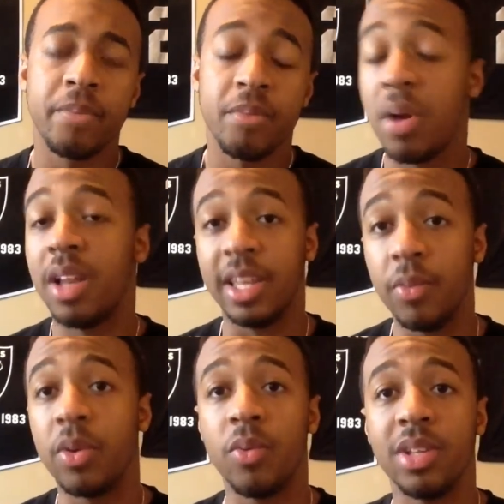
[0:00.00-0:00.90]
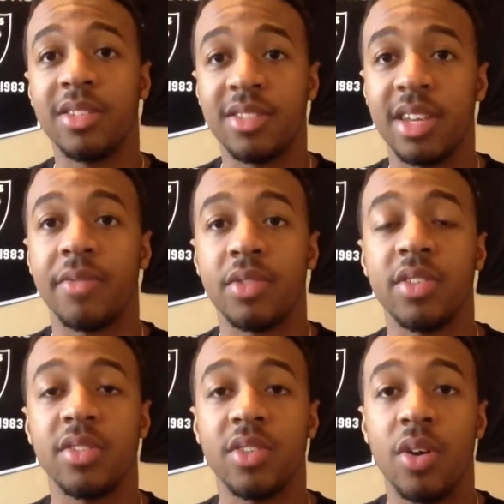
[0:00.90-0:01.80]
probably he would have went to San
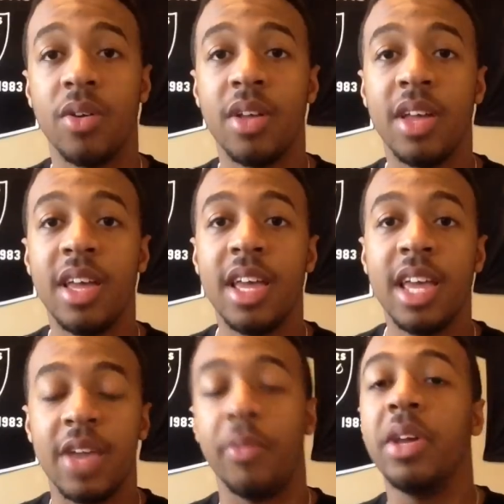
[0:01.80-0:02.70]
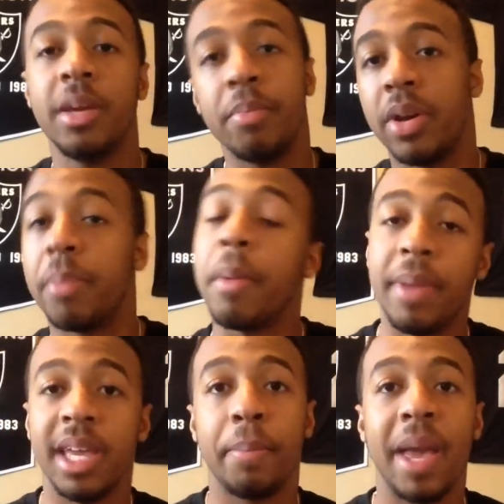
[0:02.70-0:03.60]
Francisco if we didn't put up a
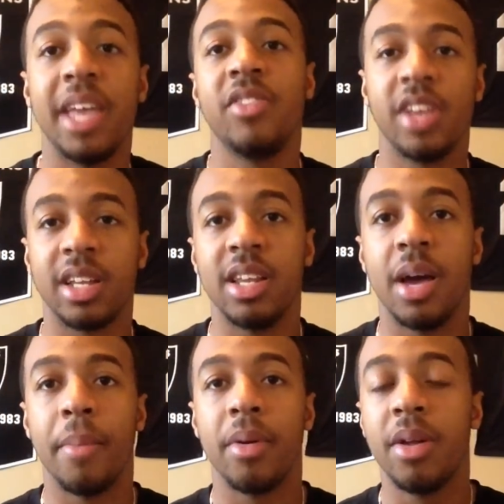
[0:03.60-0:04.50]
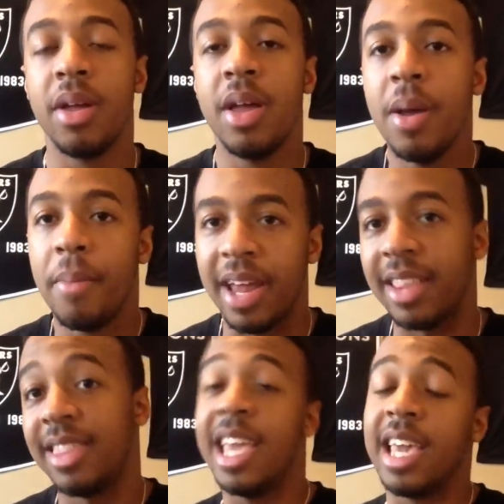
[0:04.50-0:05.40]
big paycheck number. But I
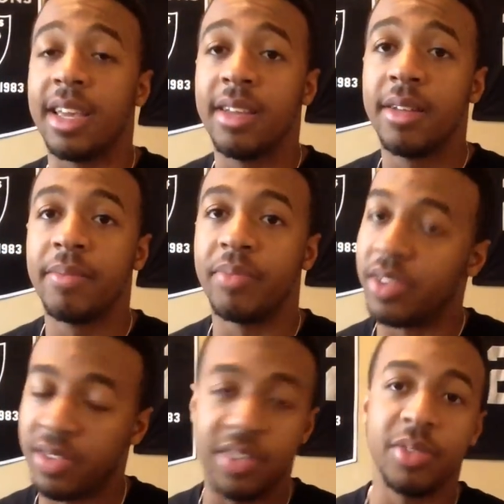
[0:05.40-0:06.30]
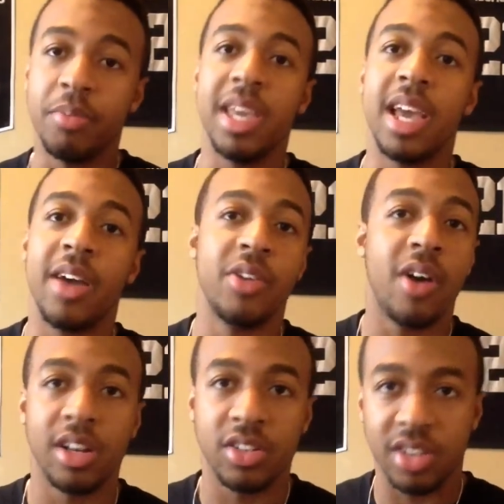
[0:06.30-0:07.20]
think, and this is just me, I don't know
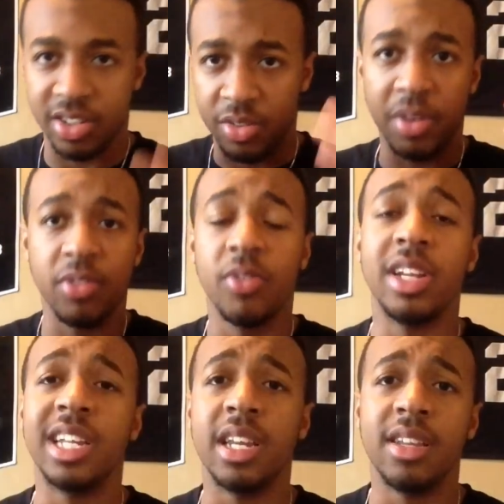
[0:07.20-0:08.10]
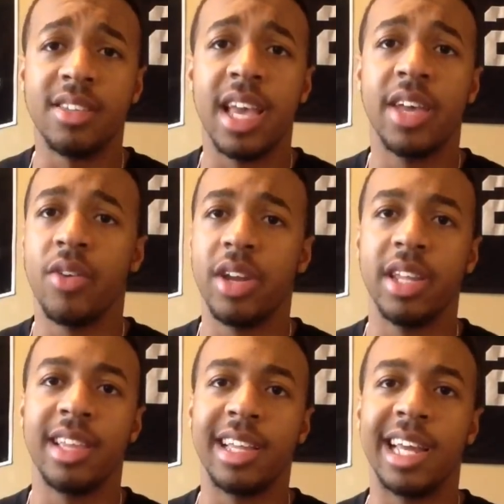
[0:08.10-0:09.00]
how Sean Smith's feeling in his head or
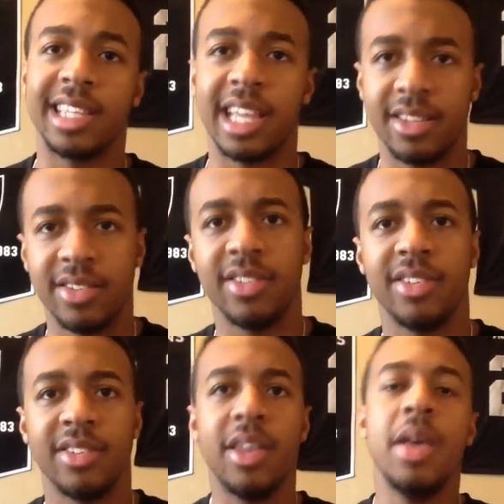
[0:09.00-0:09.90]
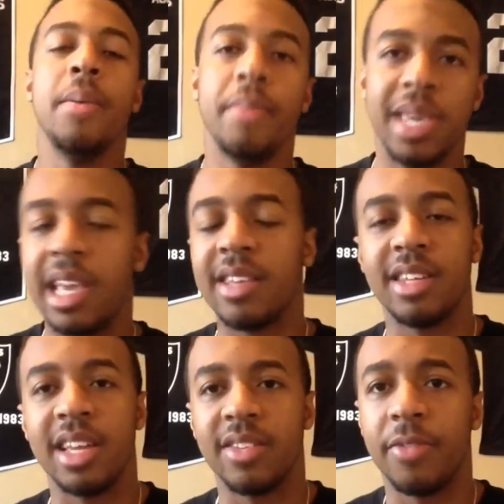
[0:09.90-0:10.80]
anything like that. This is just me guessing
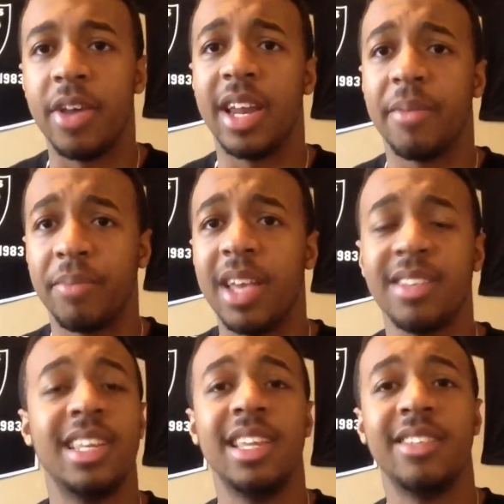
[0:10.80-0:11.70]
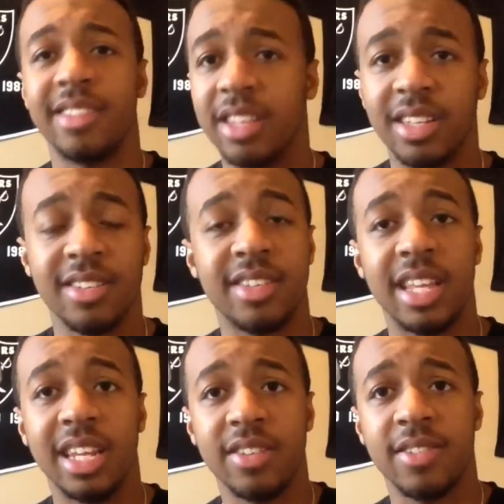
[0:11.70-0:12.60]
as a fan. I'm guessing he just looked and said,
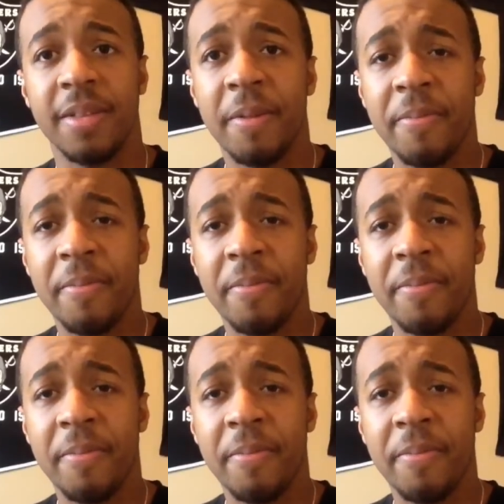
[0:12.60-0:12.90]
listen,